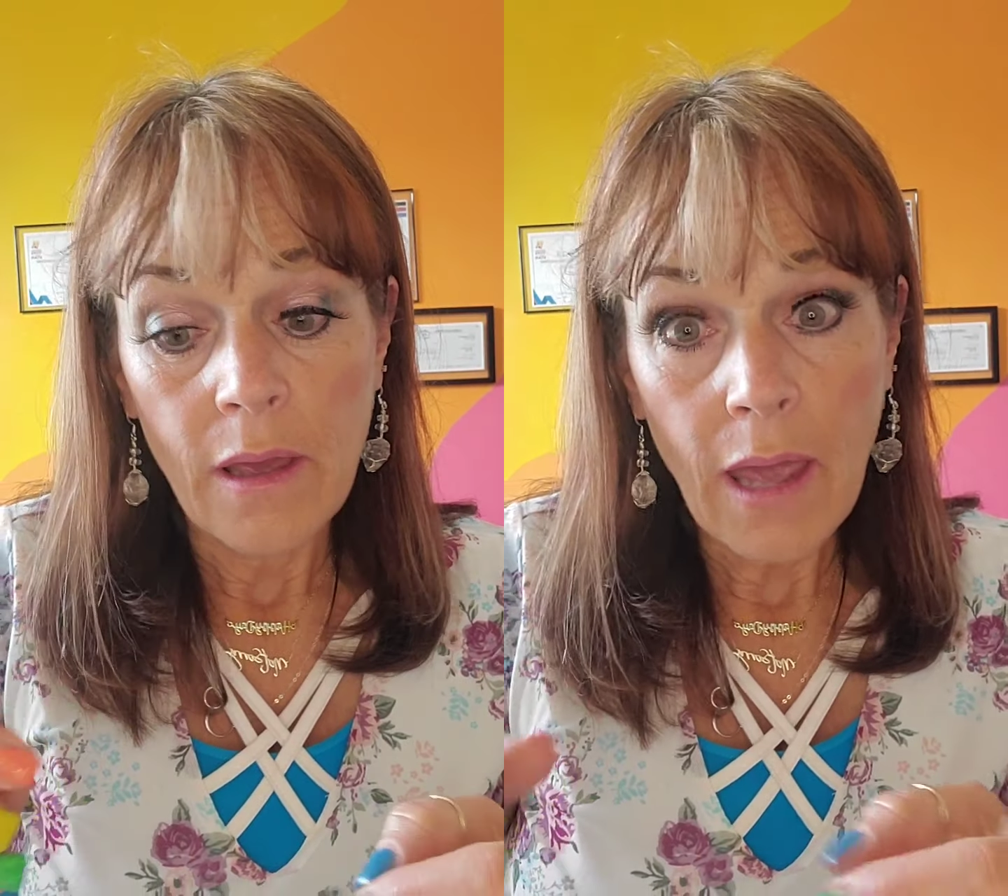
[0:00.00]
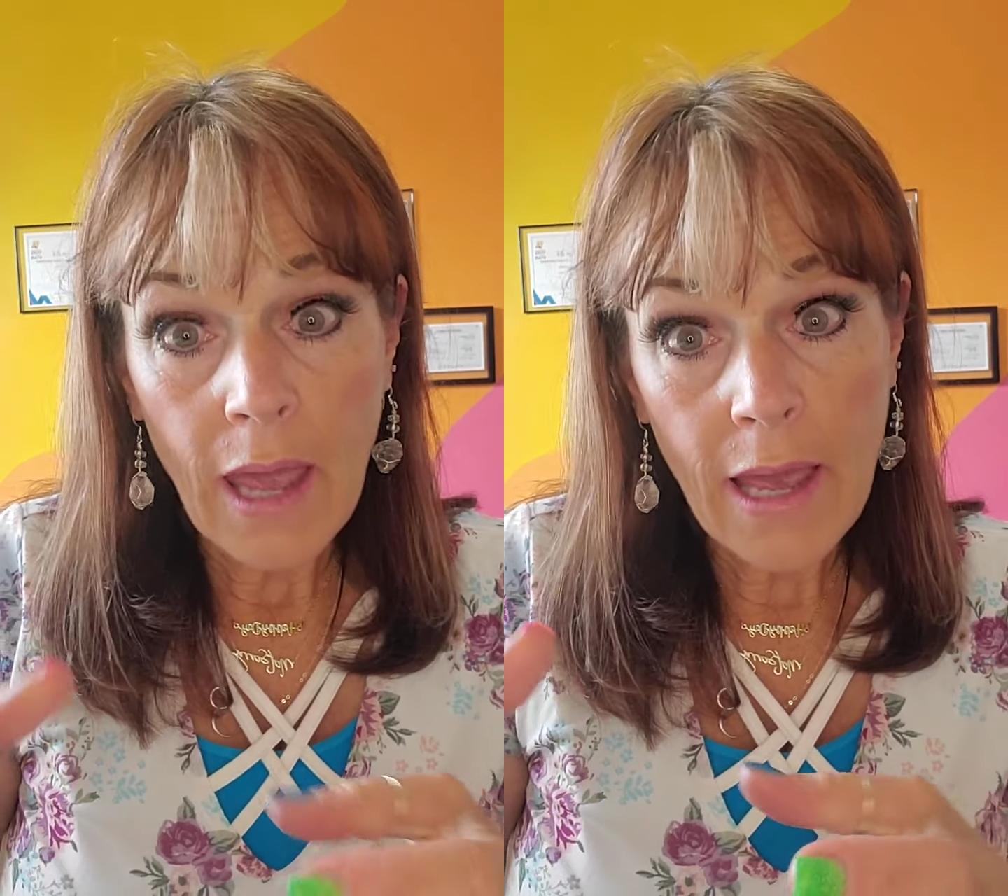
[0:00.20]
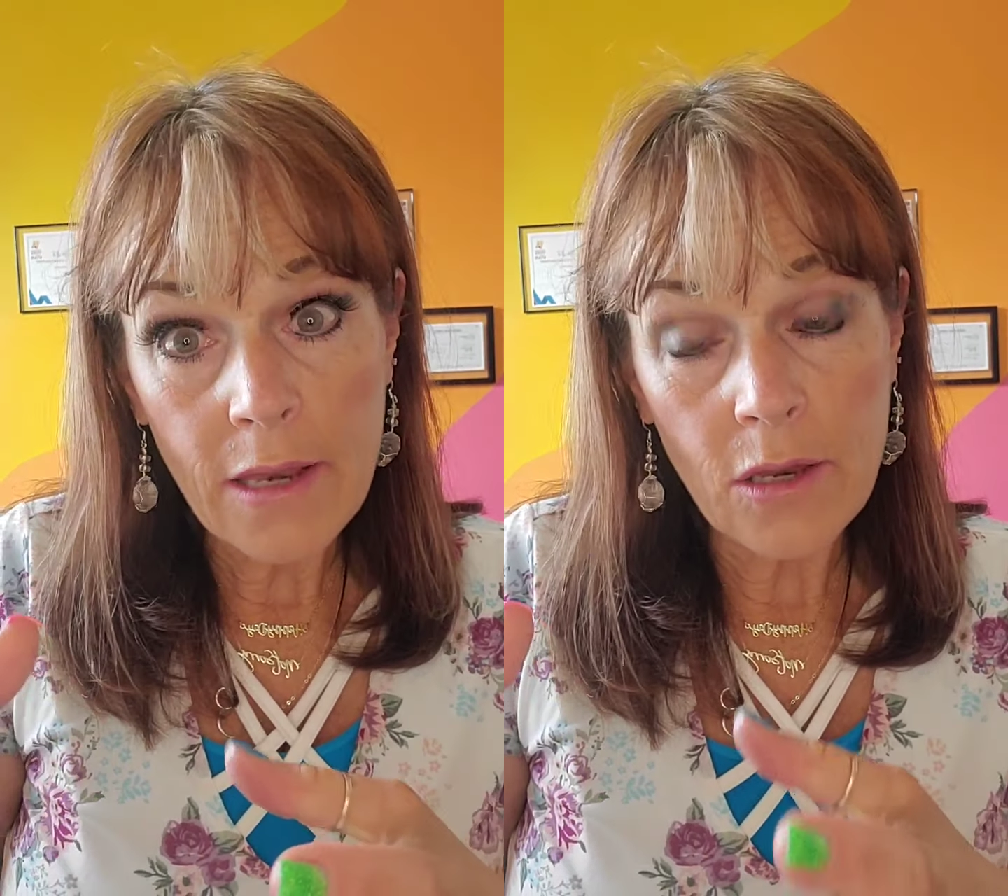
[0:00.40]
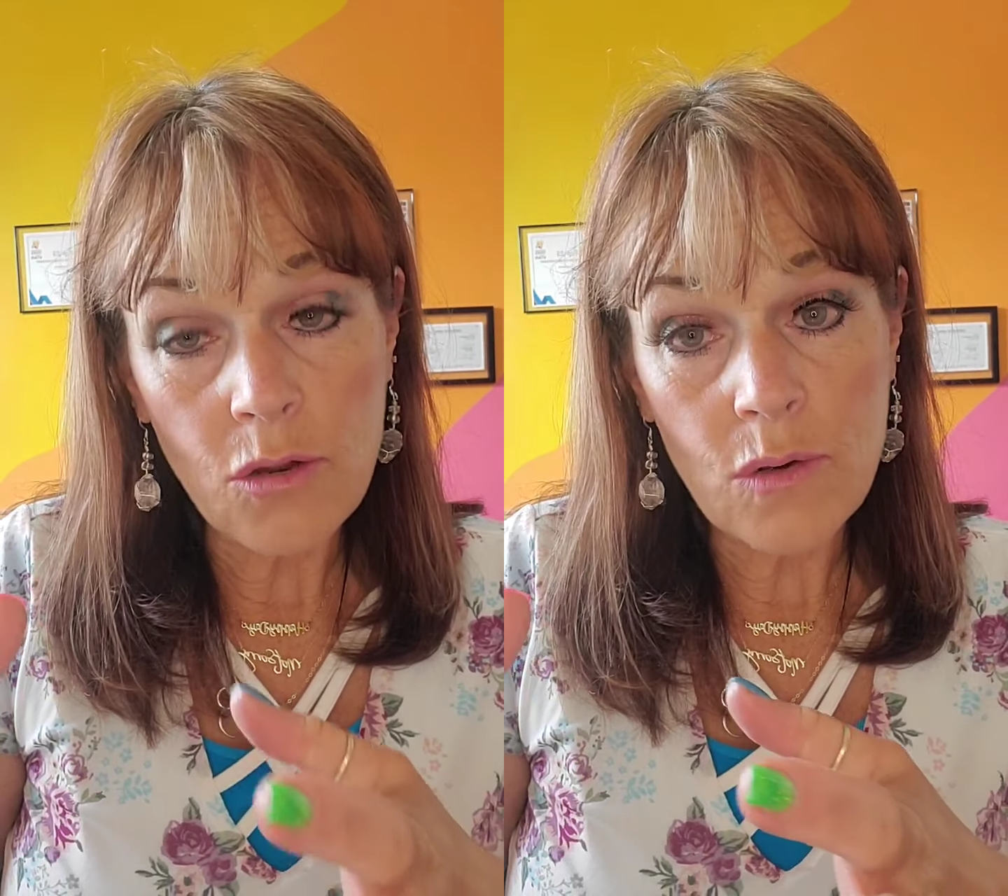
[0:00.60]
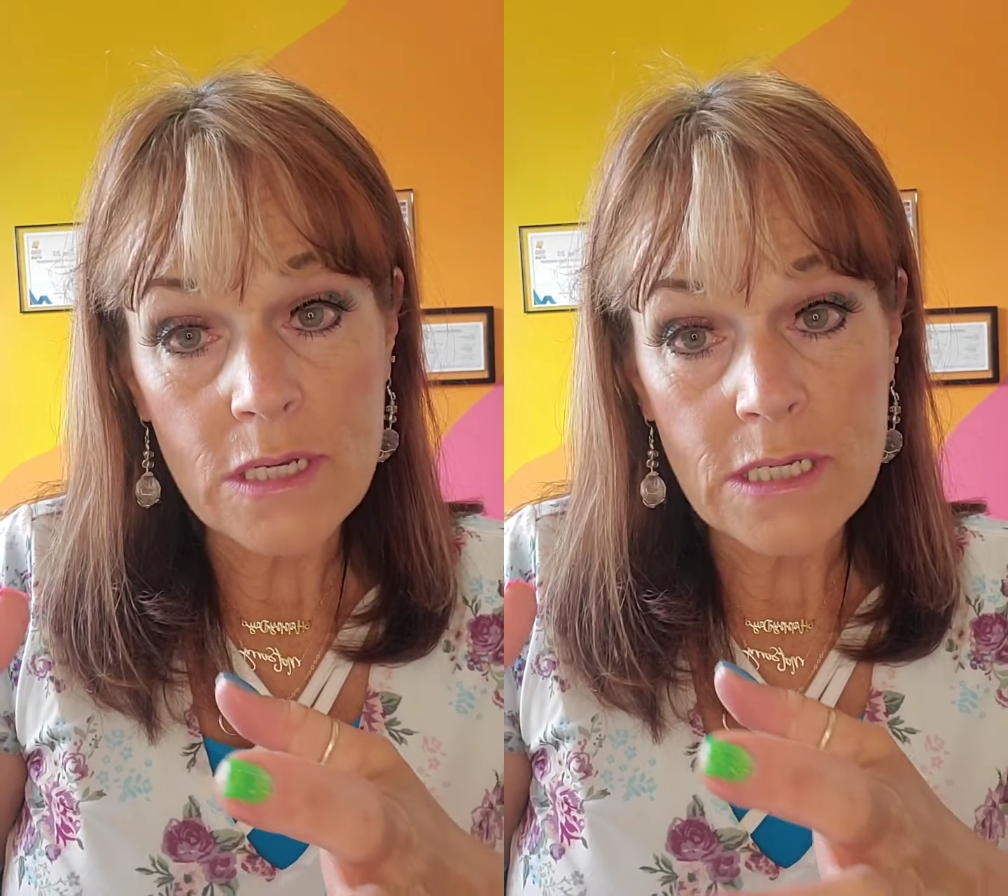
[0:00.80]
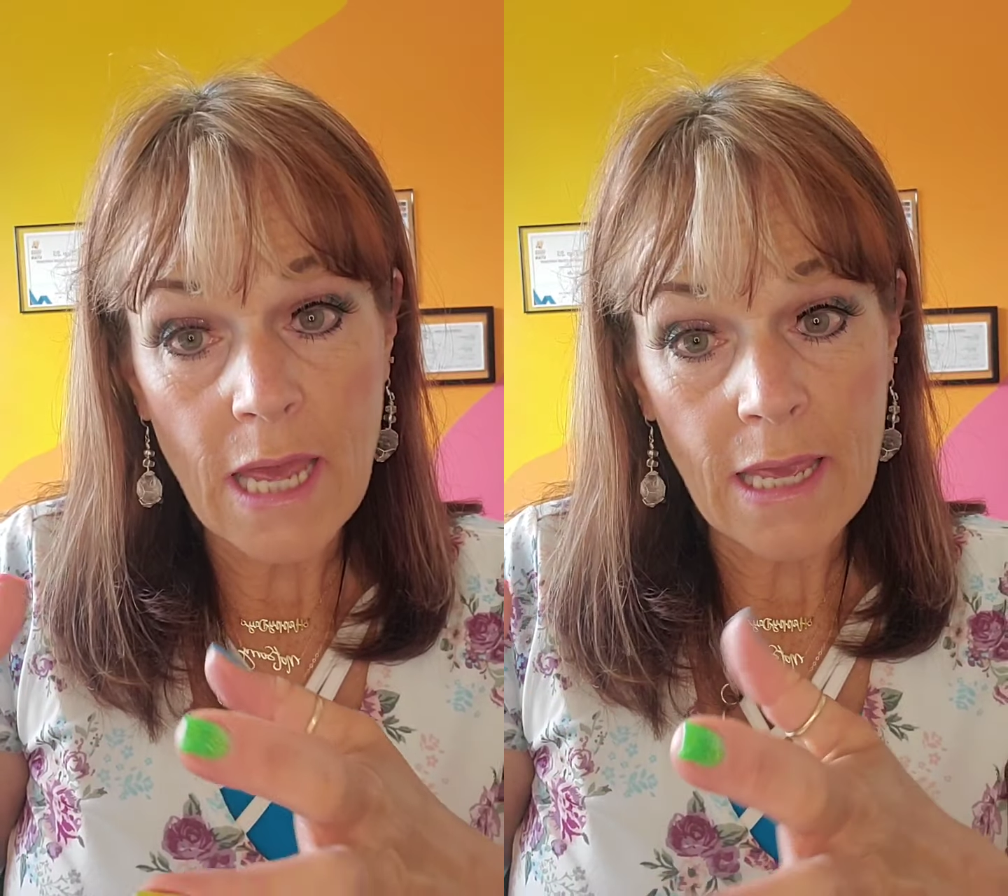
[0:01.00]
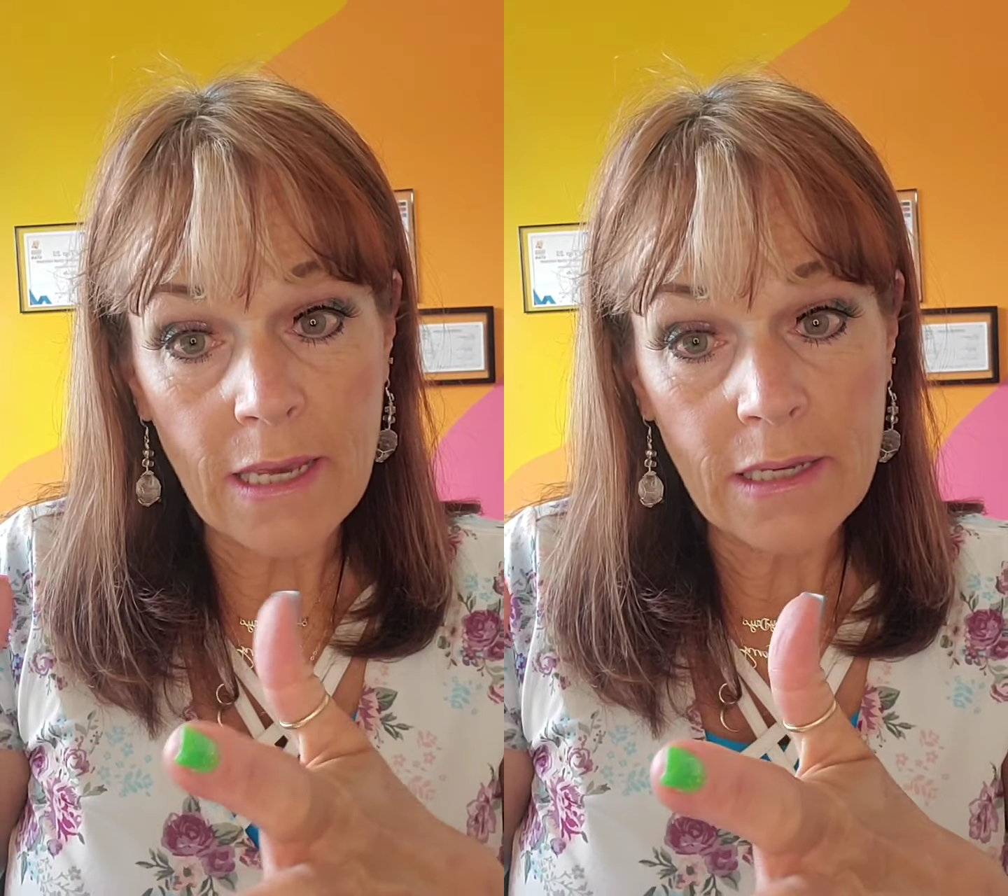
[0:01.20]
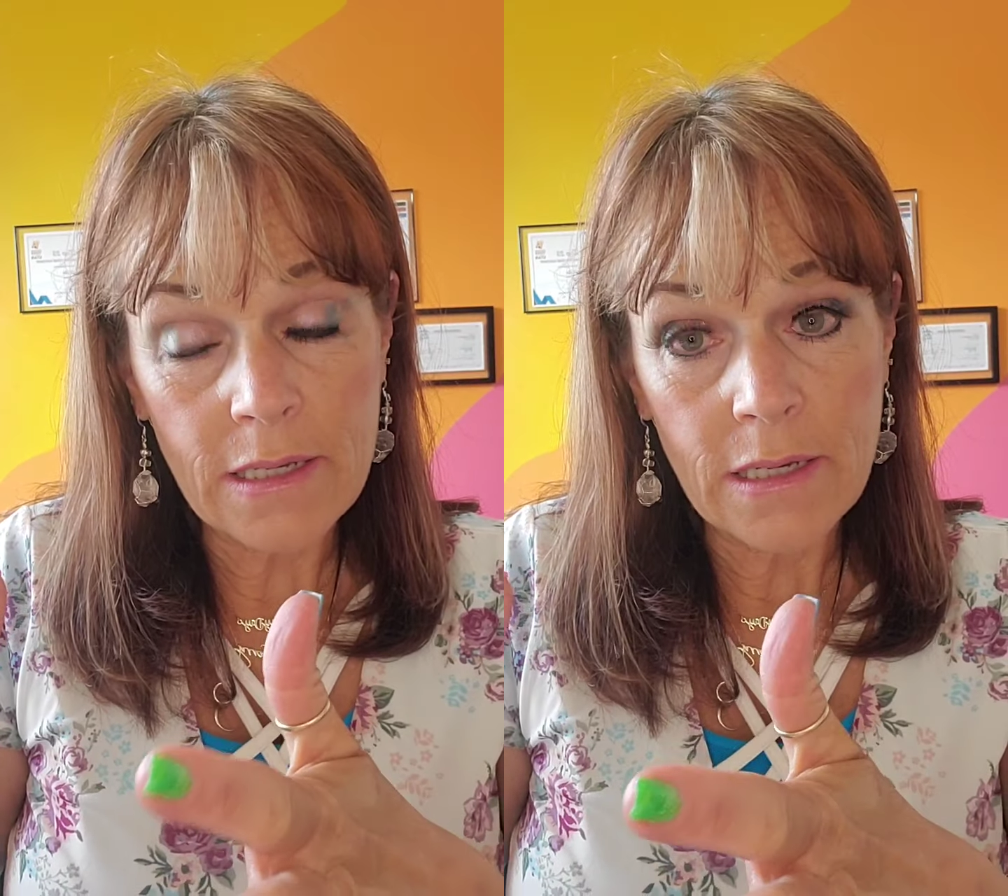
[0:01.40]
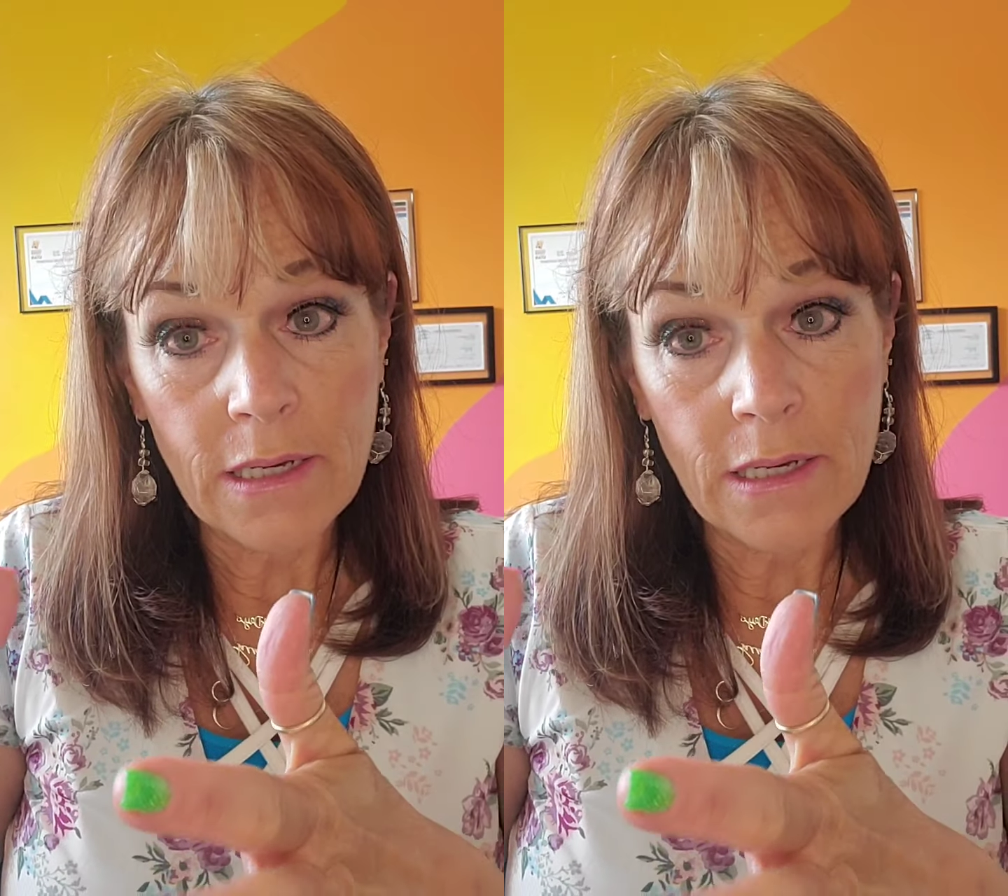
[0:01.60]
And you can take it,